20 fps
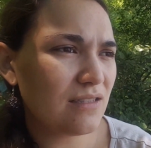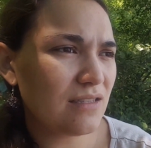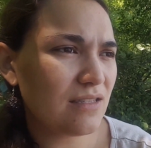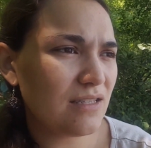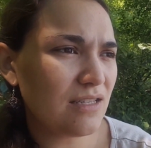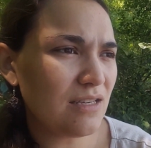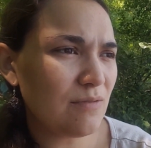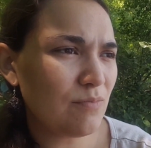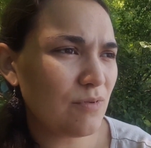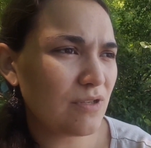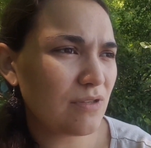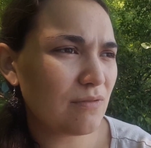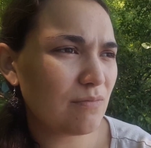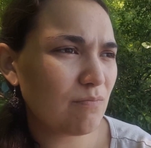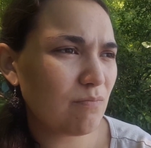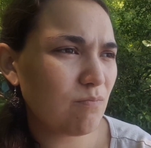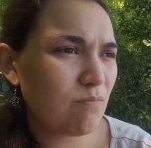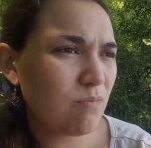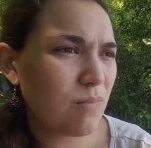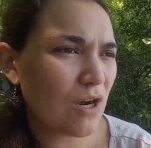deepest
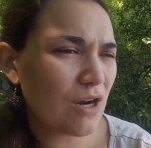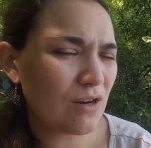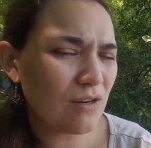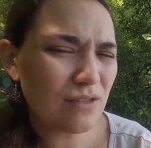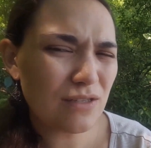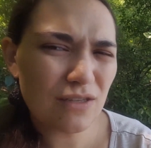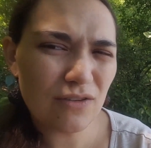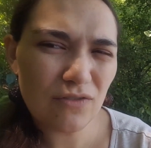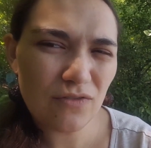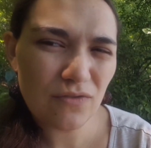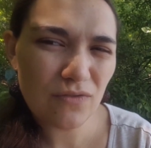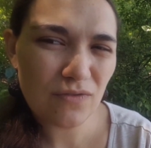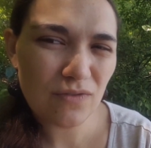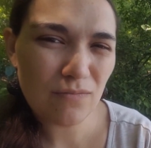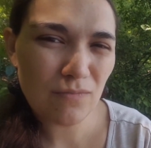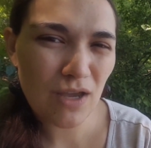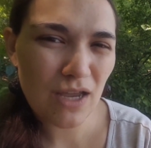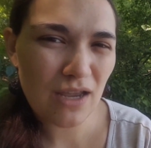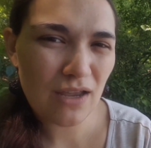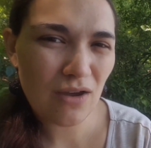parts of
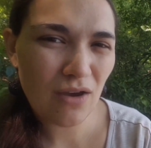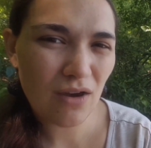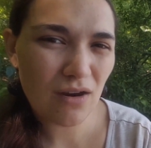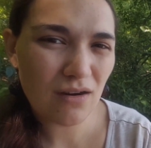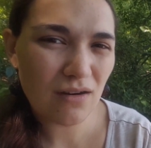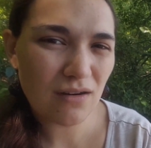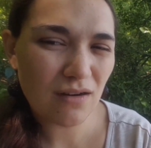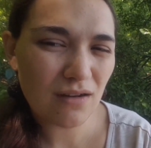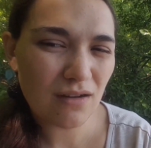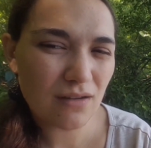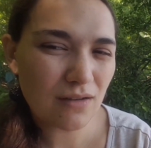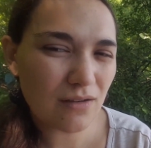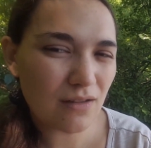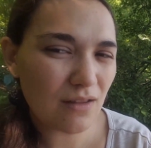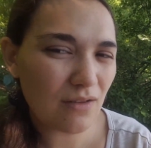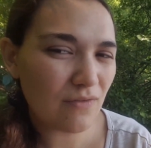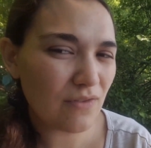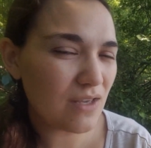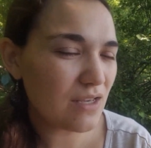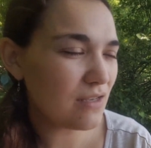my heart on all
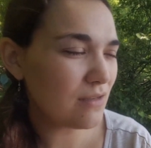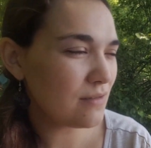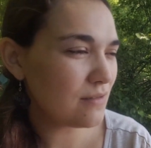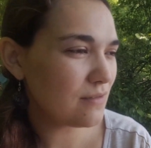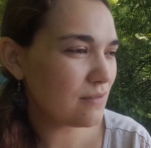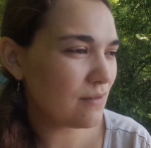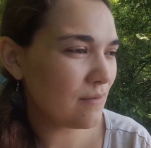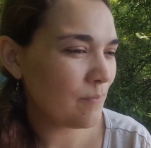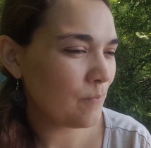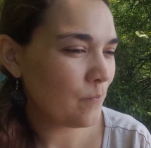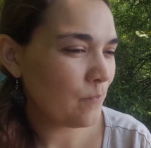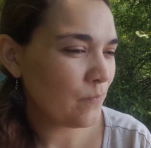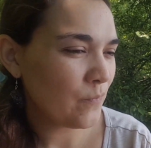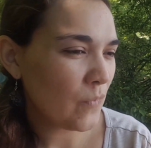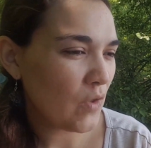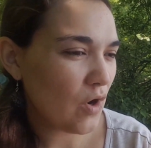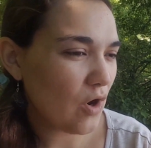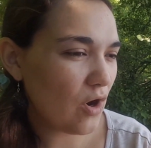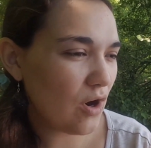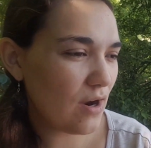of this
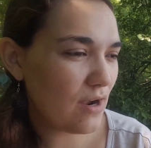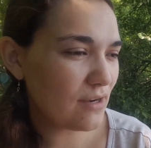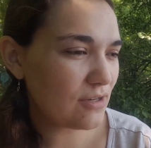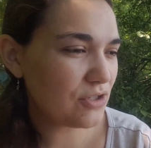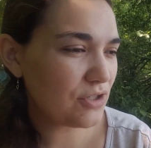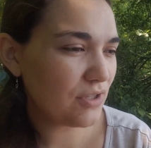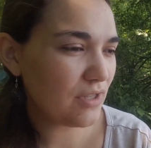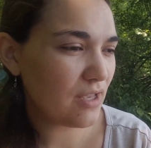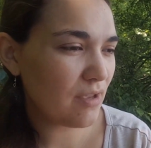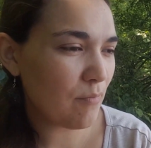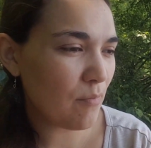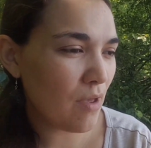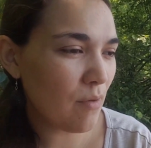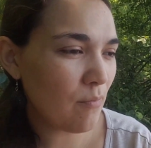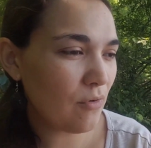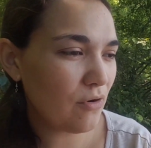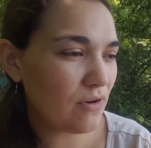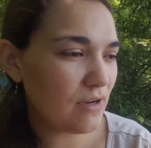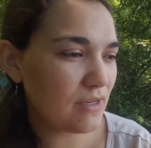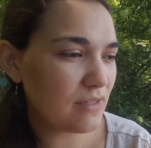are actually
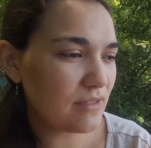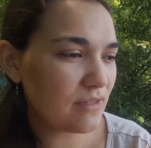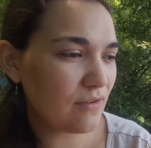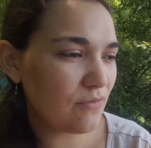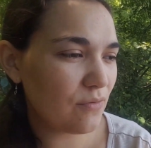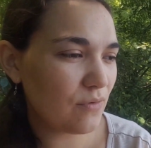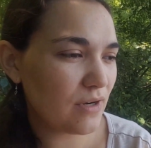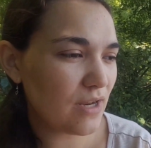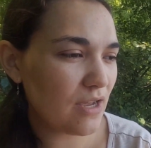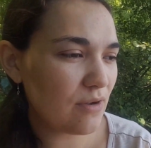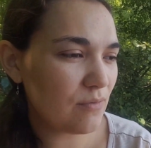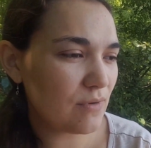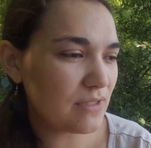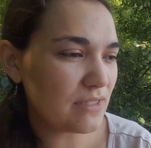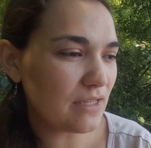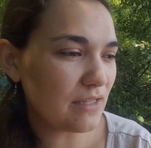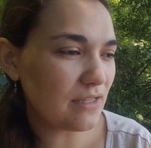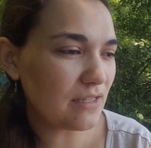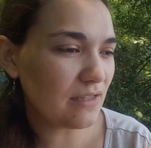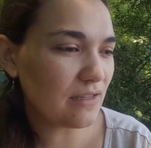memories of when I was
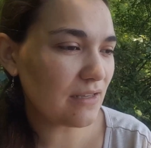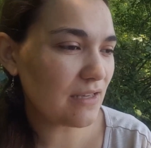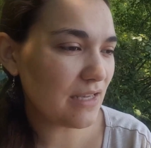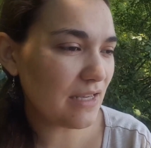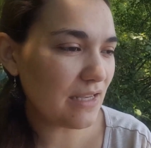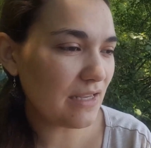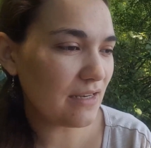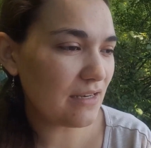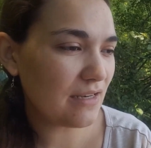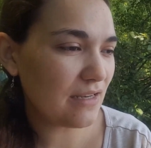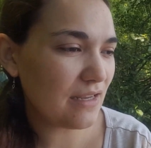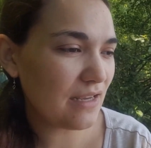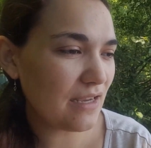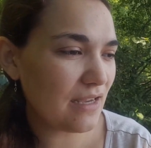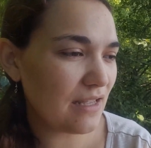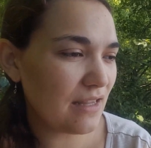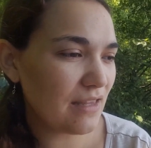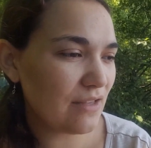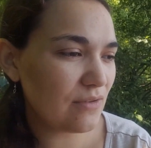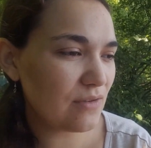a little kid,
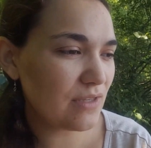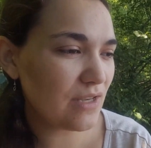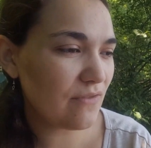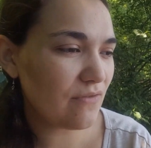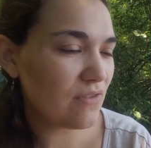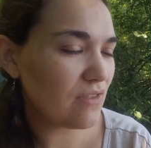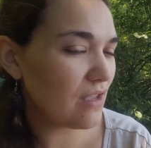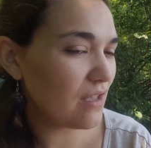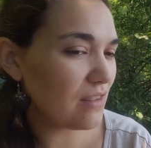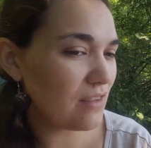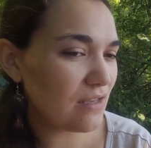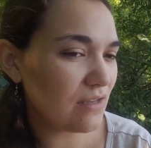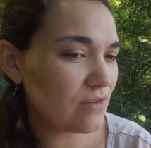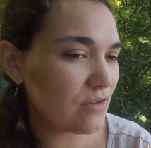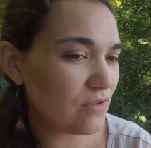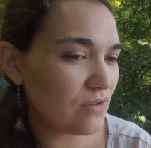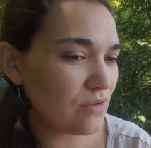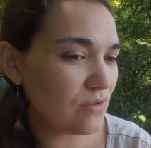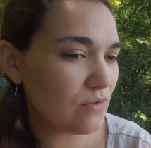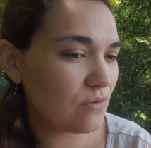and those have nothing to
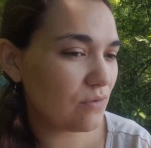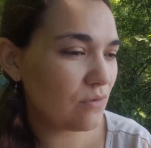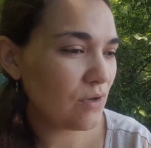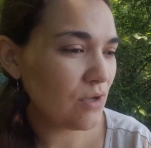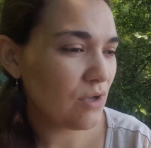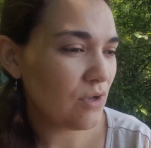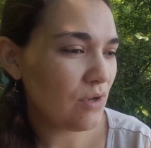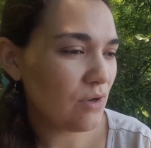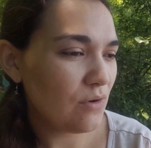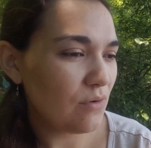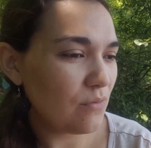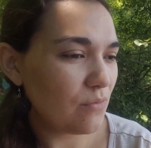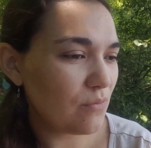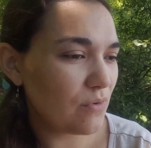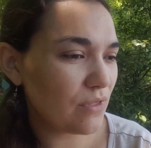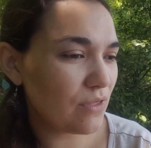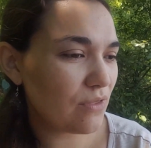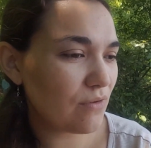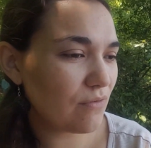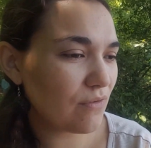do
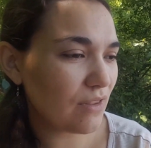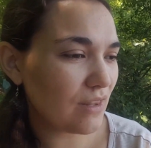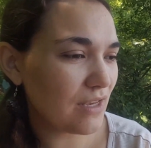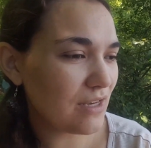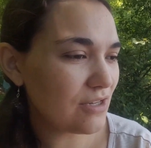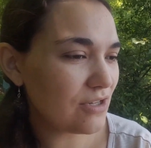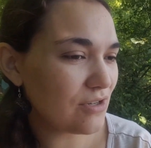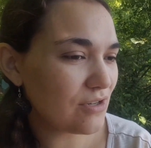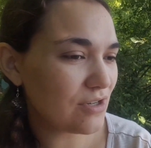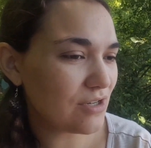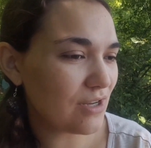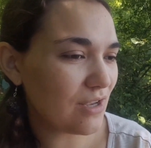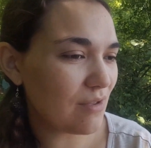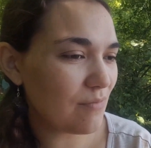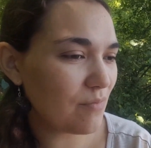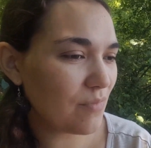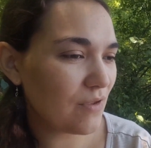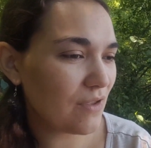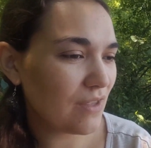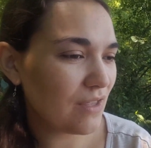with the relationship
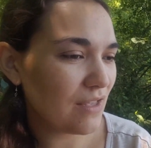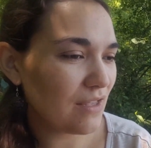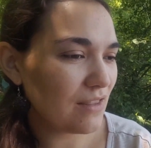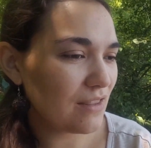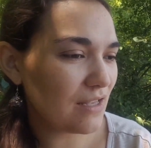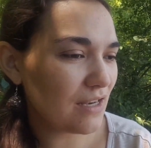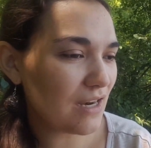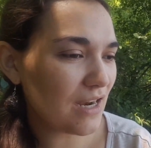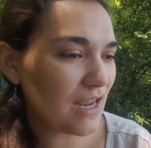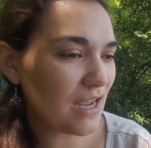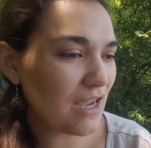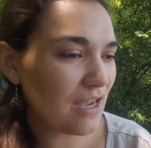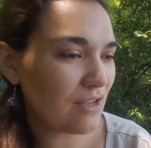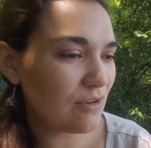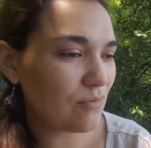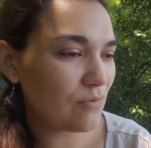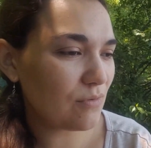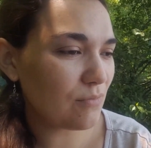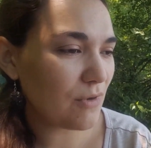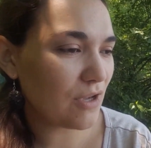that I had
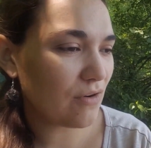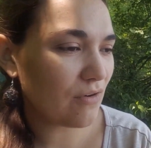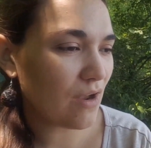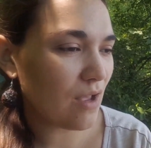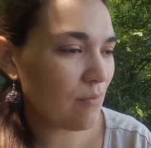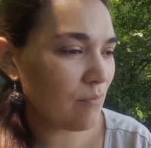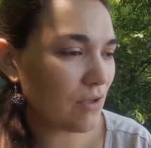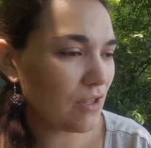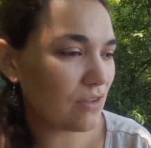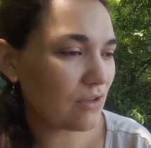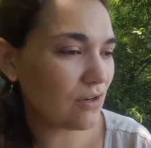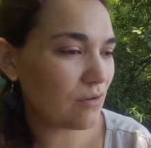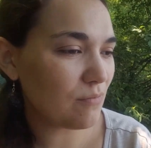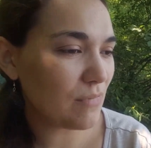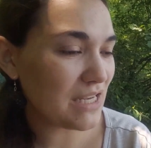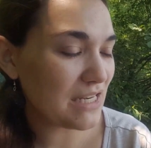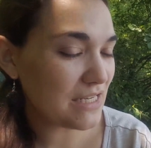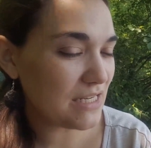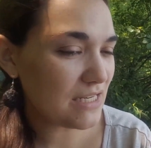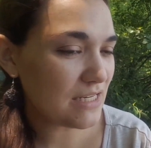with my grandmother,
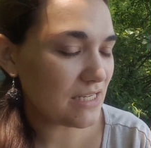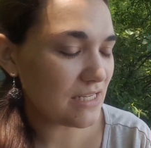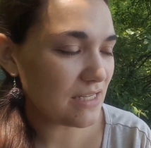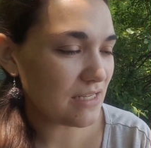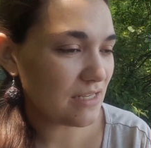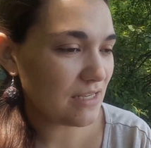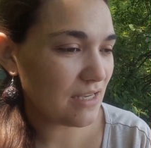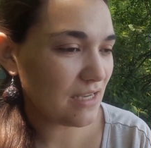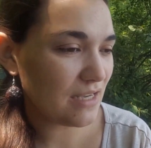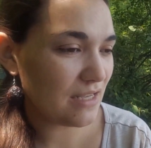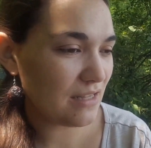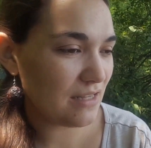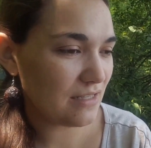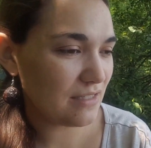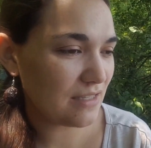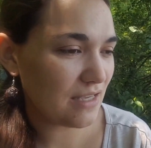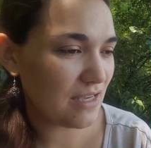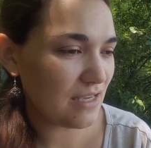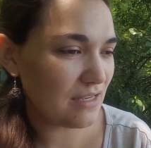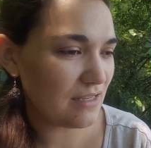my Didi in this
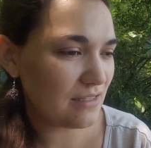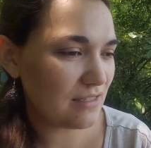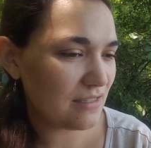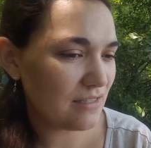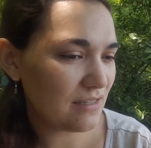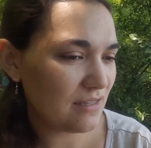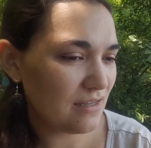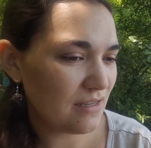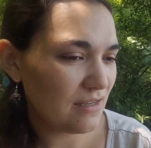case.